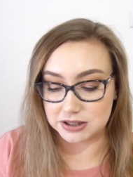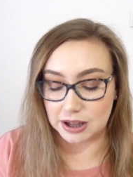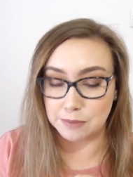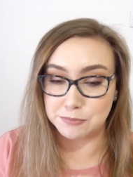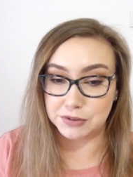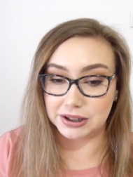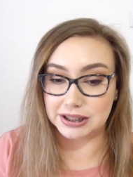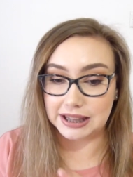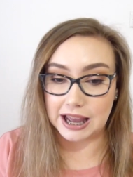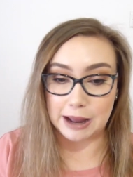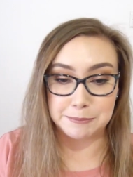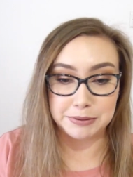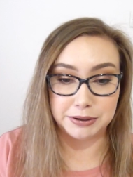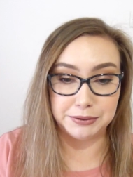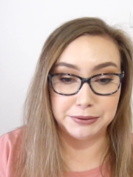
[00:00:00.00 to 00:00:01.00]
I'm really
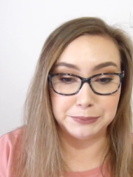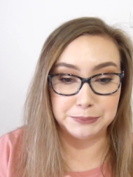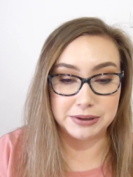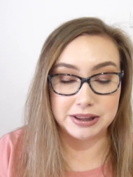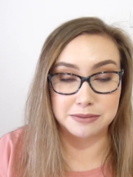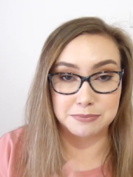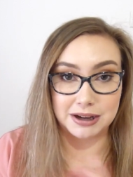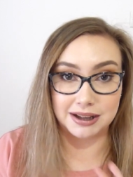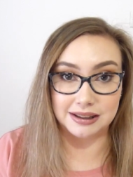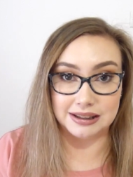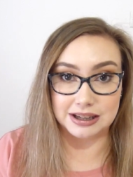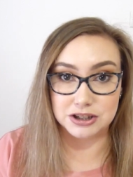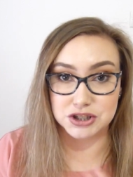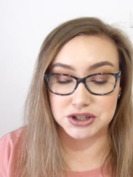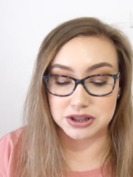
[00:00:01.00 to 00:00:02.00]
happy with my
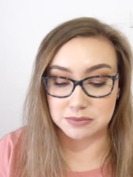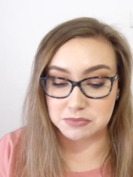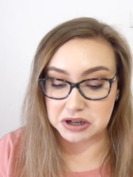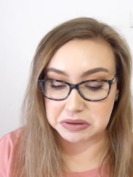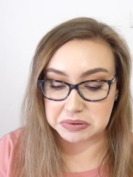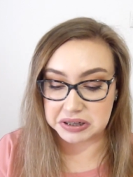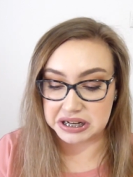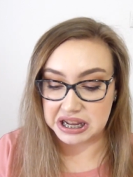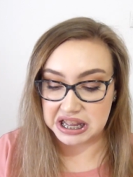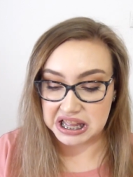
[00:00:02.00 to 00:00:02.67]
collection at the moment.